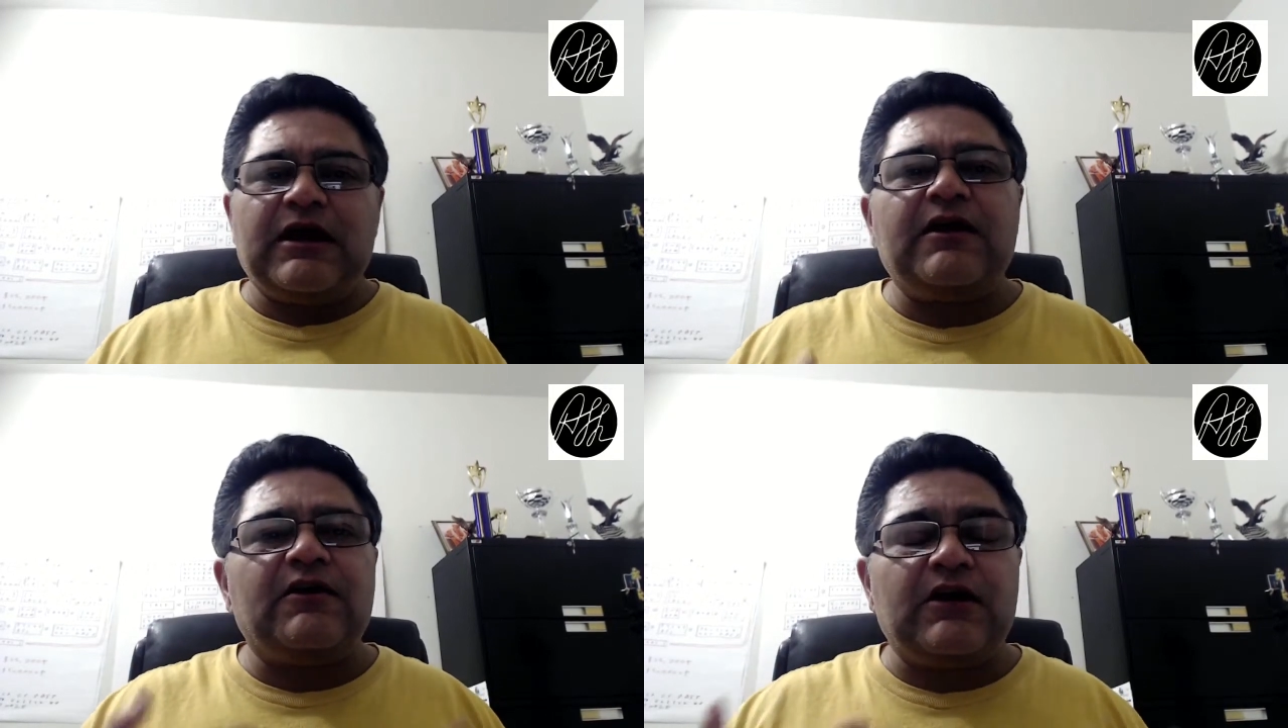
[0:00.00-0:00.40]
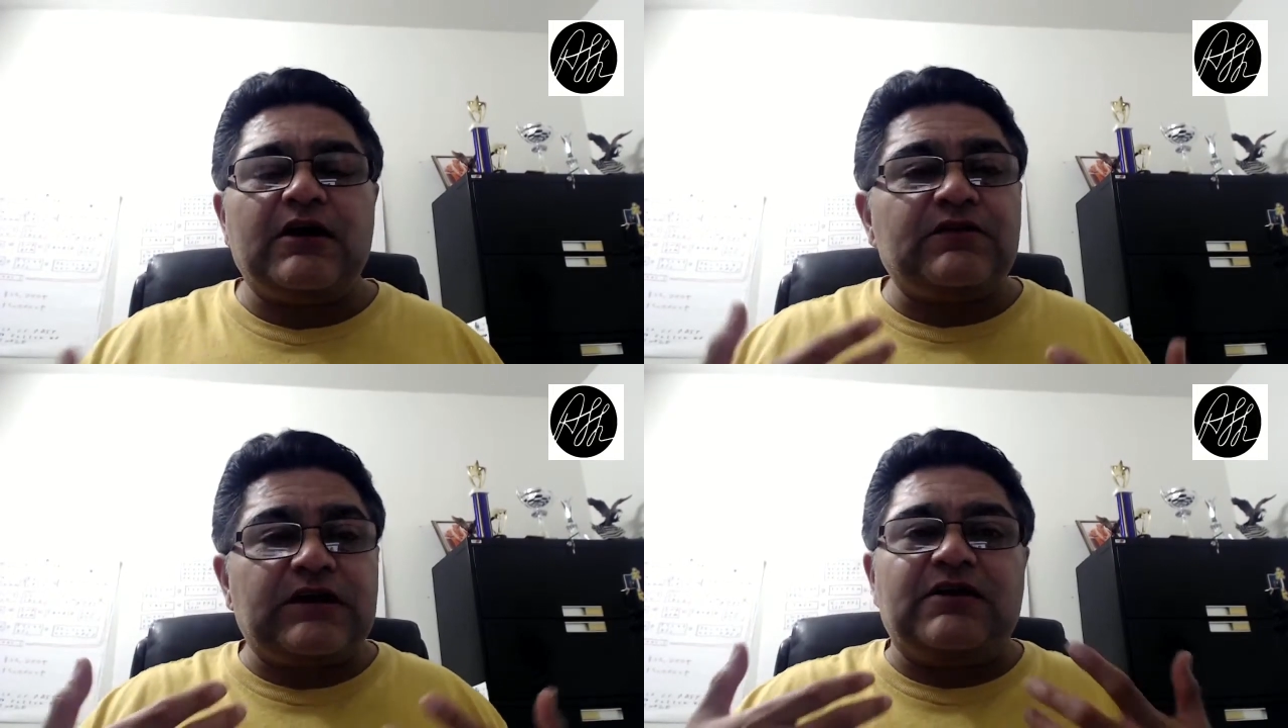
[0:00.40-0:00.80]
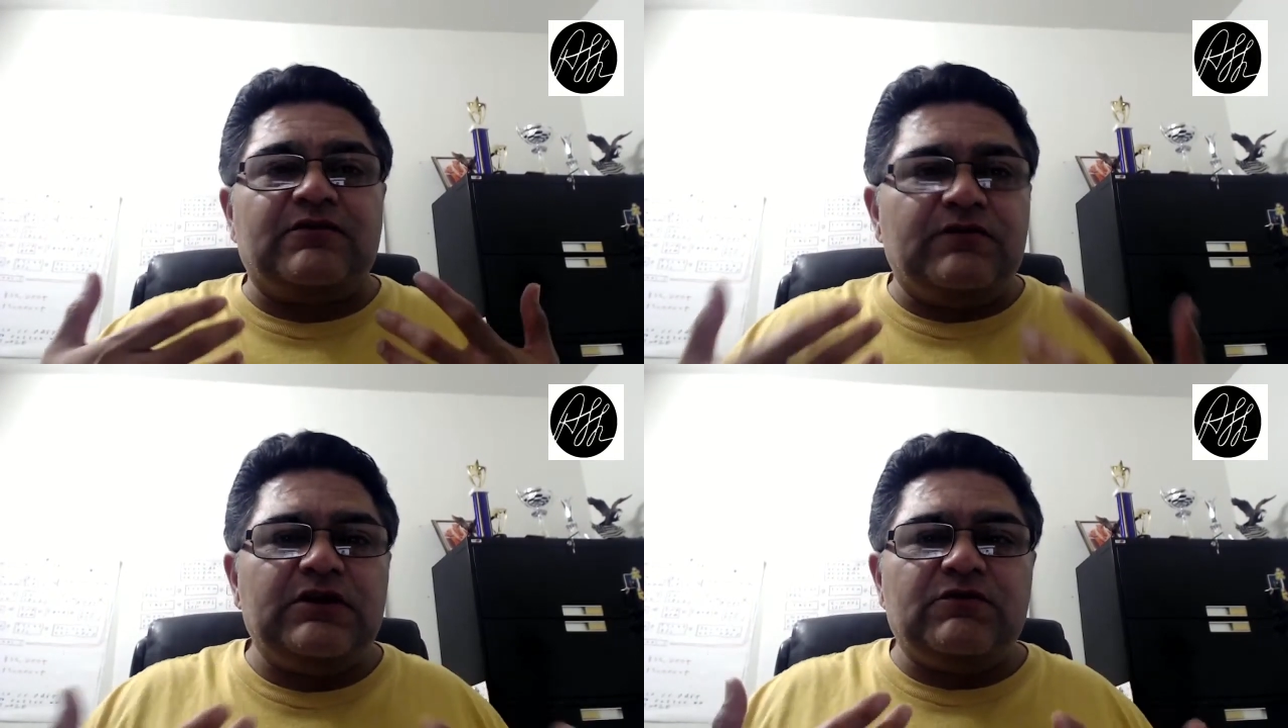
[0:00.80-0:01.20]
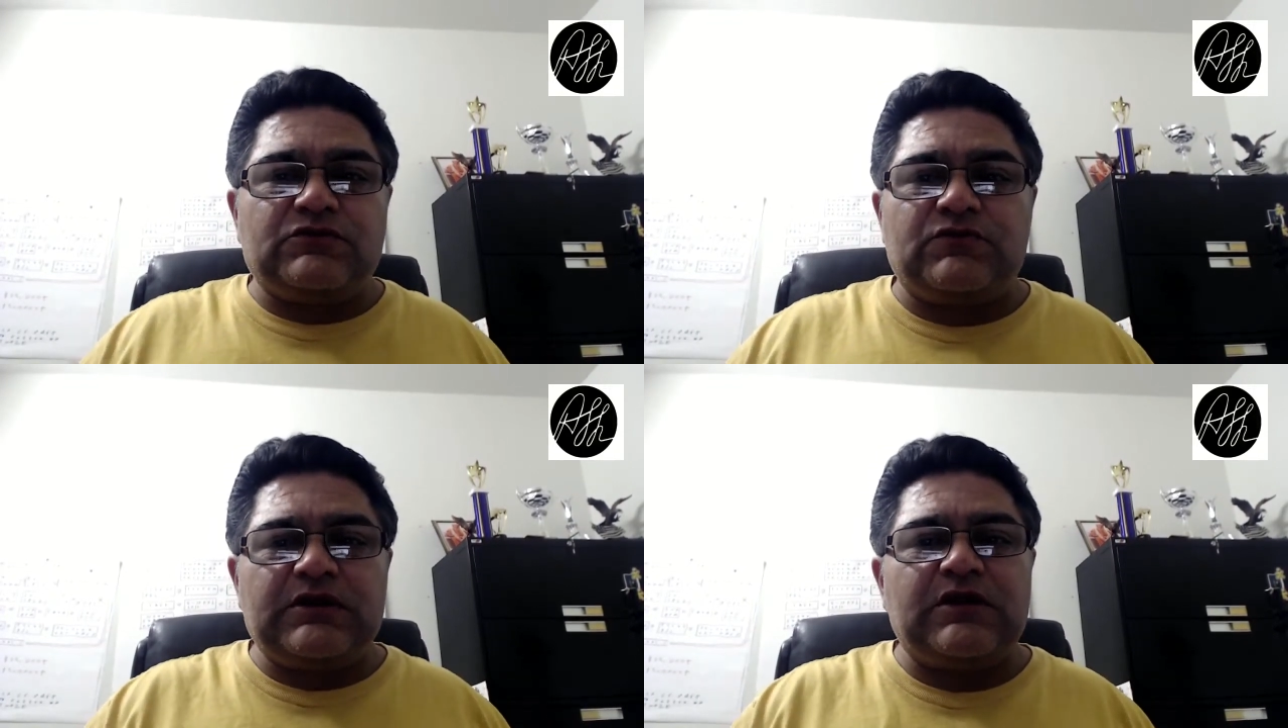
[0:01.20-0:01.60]
I really
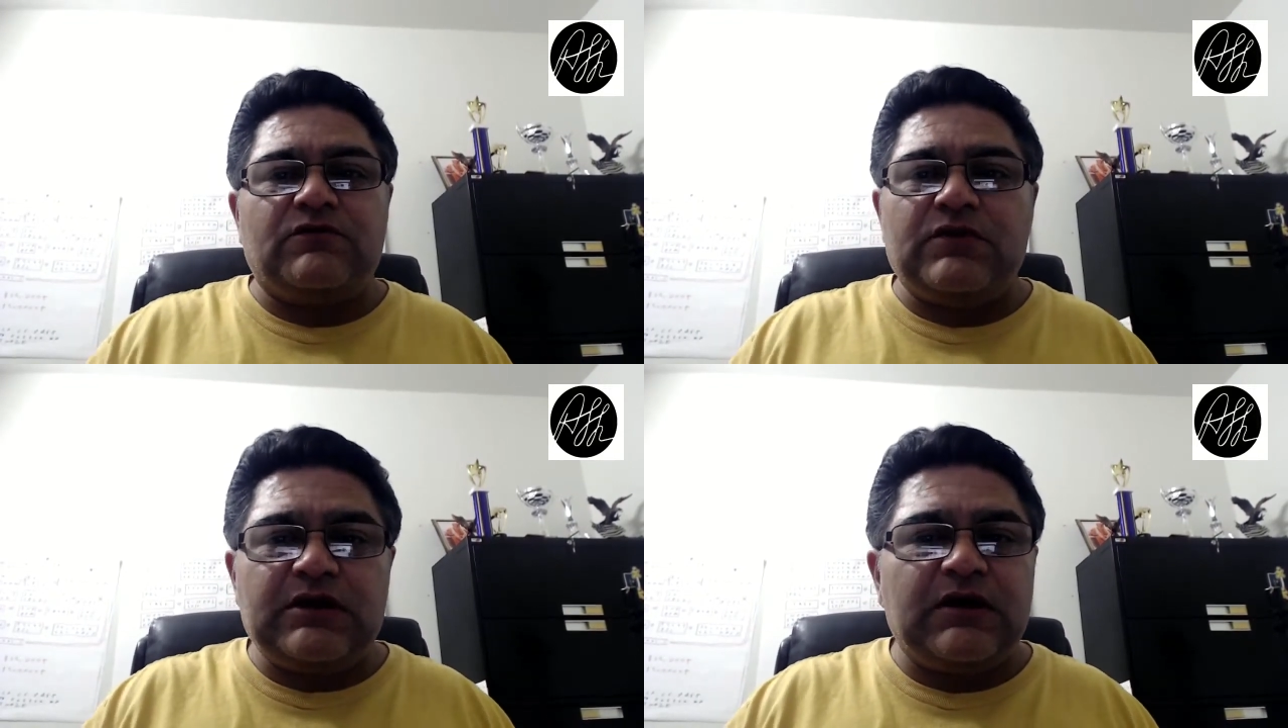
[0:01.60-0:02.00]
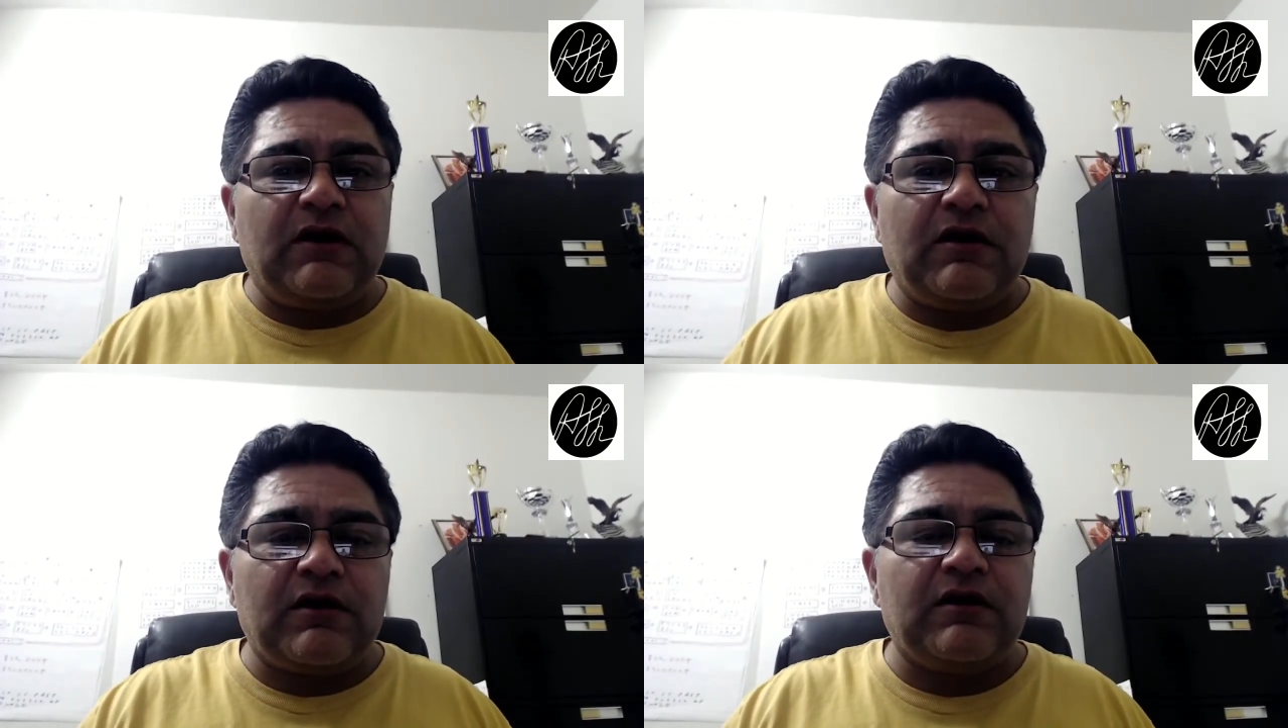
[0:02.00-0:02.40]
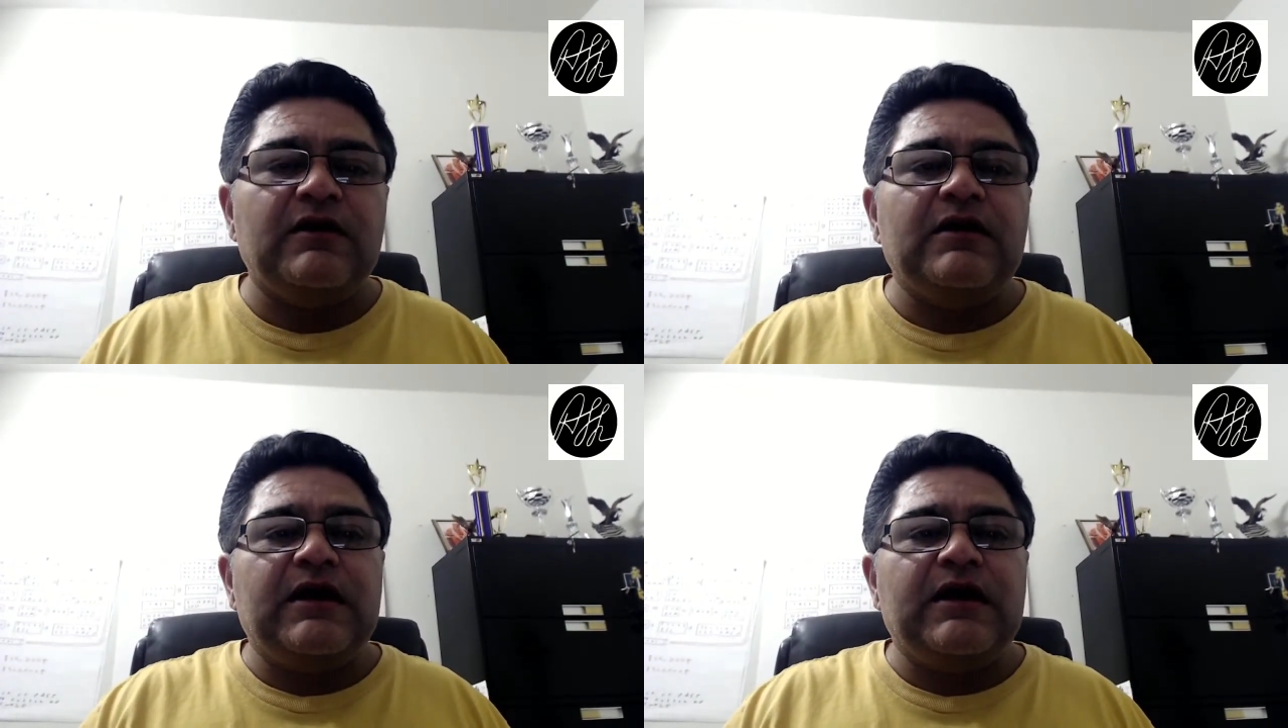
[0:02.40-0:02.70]
was working really hard,